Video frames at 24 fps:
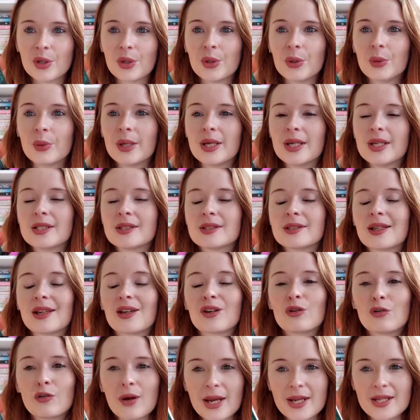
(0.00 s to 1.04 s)
who is
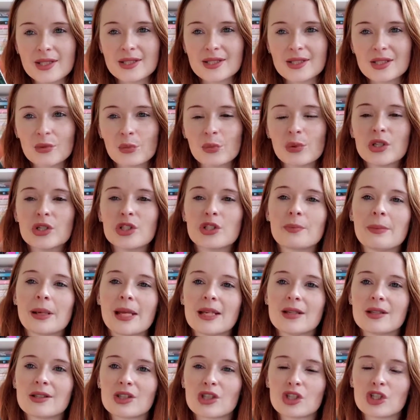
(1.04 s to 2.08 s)
graced, which
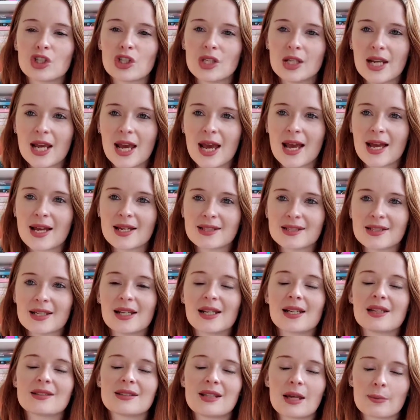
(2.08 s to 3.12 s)
means she has an
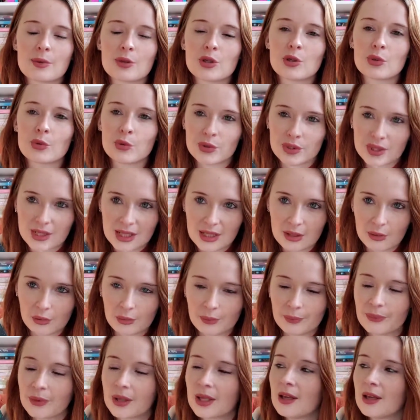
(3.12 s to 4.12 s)
exceptional skill.